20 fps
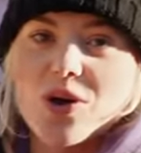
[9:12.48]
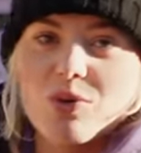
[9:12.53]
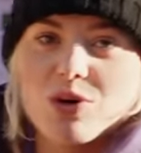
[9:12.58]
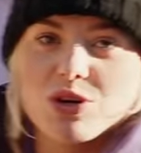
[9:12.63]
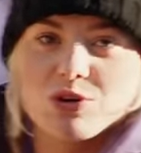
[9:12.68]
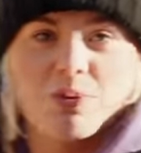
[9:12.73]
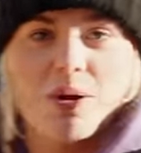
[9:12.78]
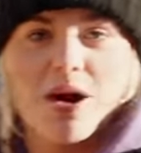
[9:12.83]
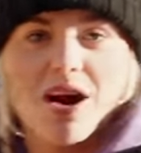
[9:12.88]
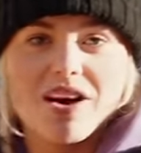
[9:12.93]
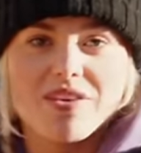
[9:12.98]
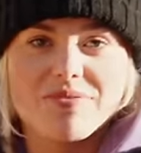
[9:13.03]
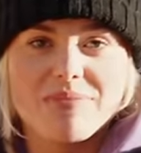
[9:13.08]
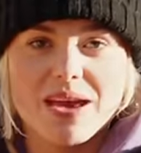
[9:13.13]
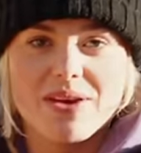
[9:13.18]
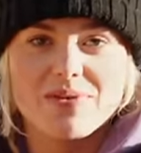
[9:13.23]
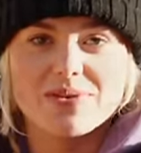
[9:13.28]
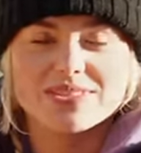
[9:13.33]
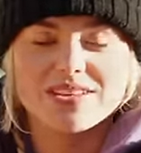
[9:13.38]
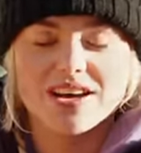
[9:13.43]
which part of
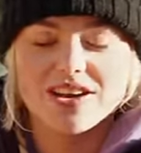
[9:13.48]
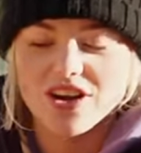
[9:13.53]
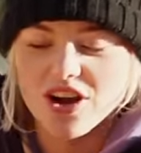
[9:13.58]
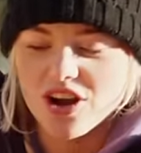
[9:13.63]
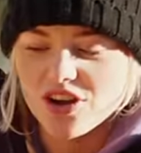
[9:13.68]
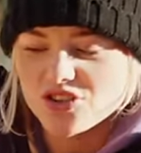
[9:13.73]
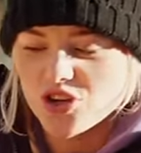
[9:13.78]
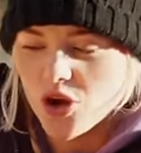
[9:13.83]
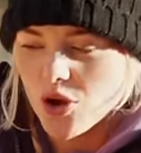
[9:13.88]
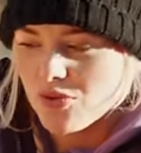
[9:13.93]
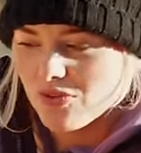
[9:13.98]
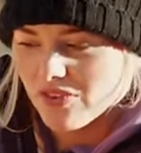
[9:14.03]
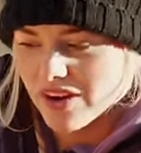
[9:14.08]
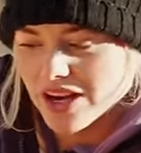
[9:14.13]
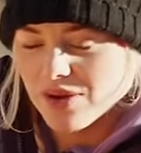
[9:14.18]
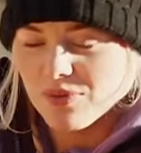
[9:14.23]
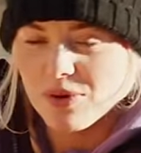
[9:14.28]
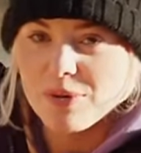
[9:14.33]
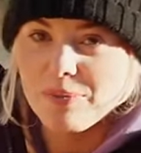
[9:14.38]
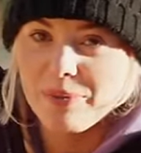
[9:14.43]
me was like, I don't
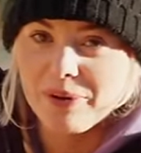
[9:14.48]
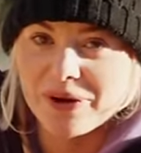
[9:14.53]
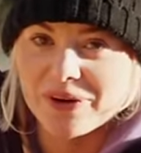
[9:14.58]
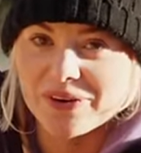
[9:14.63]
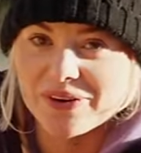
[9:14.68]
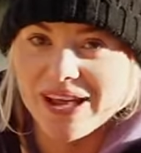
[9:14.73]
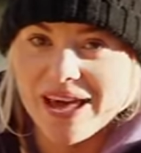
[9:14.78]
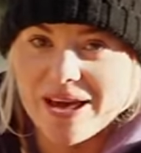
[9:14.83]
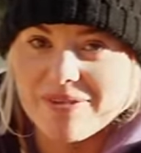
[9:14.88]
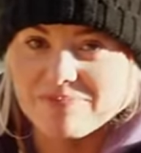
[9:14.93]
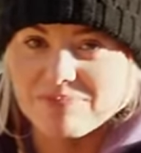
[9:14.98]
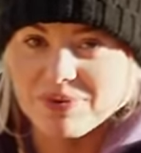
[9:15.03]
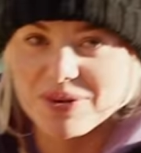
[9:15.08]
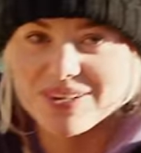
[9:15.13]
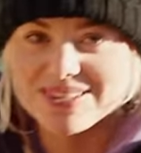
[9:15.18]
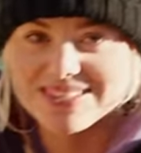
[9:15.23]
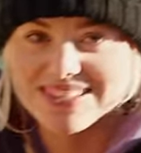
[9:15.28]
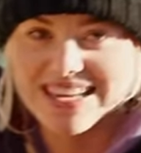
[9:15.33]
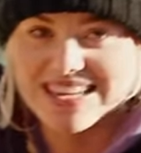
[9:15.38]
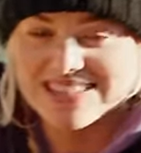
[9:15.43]
really want to put it on him
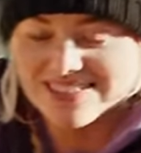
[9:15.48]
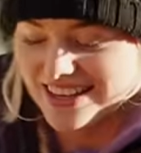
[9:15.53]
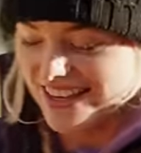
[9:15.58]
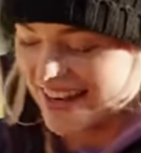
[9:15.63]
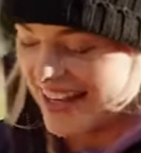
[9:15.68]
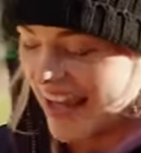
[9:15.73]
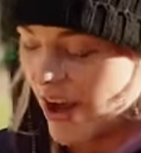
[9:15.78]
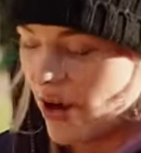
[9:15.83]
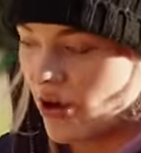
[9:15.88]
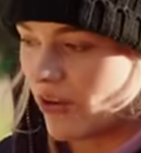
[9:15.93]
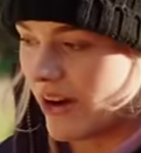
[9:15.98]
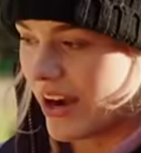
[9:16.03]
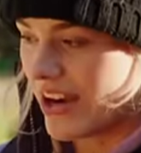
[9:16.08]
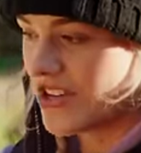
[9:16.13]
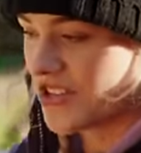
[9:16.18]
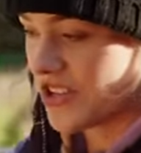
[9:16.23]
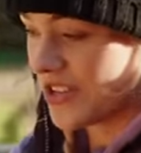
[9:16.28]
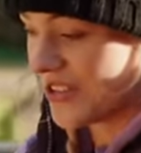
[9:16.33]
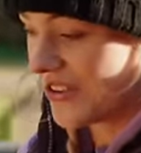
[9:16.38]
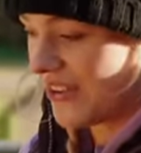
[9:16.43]
because it's going to get
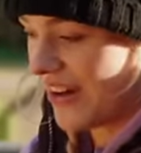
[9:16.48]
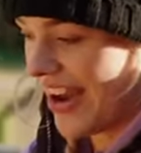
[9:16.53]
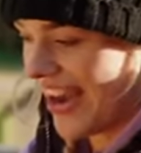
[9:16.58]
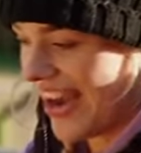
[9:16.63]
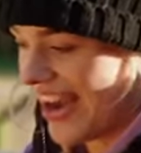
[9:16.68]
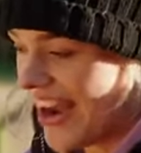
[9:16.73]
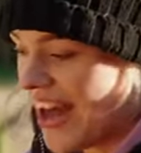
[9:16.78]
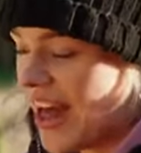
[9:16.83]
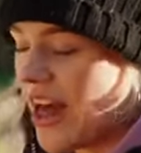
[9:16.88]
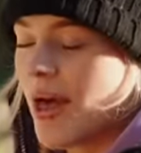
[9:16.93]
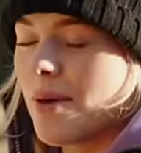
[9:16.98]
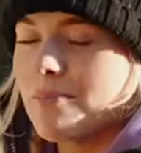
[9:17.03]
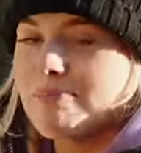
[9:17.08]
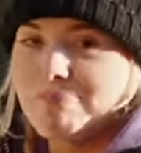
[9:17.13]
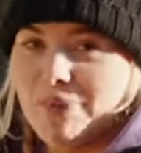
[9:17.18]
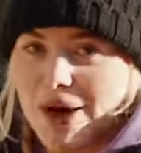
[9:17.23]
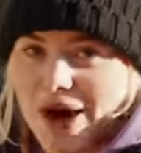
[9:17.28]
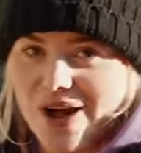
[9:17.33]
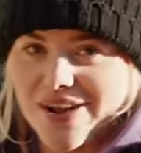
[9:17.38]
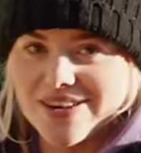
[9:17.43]
orange and green.
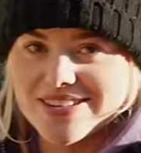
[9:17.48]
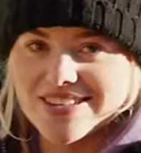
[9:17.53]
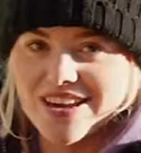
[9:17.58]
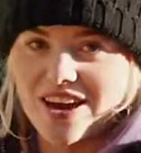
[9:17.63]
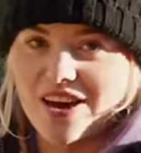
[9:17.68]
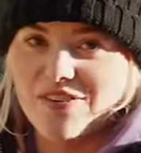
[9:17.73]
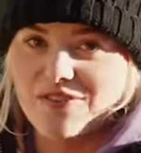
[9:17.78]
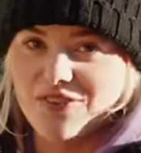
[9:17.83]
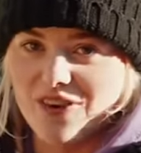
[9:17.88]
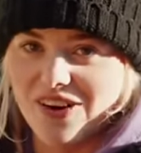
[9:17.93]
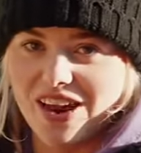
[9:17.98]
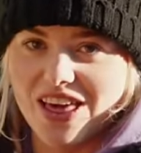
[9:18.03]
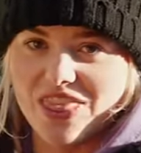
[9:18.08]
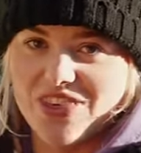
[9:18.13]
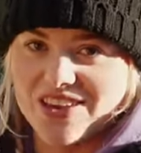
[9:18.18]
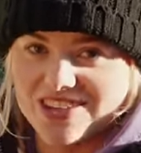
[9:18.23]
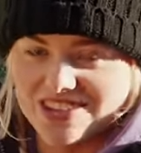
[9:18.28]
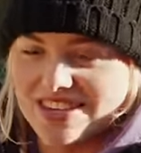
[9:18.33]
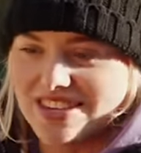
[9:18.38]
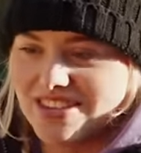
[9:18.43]
But I feel like
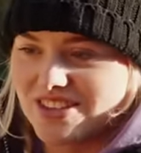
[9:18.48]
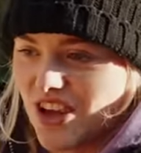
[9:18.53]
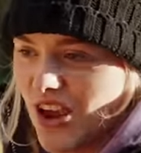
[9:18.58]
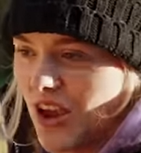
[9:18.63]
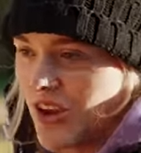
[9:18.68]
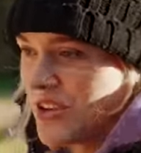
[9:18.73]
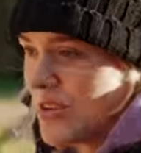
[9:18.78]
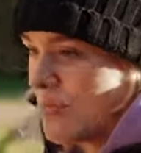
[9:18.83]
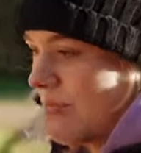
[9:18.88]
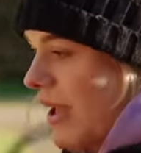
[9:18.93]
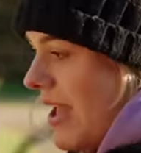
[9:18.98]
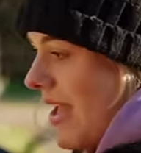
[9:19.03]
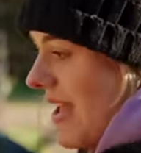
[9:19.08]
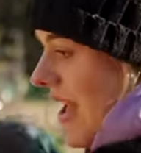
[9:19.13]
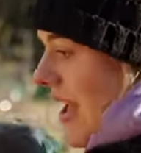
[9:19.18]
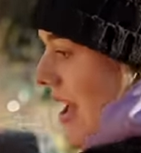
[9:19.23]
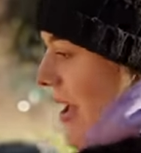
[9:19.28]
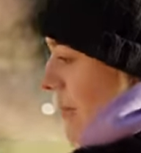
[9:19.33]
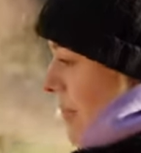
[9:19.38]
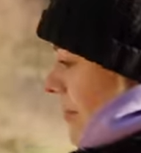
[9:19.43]
this is going to make
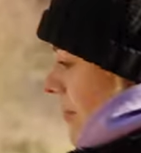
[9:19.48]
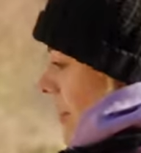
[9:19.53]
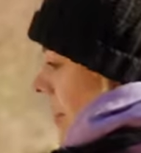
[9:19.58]
him,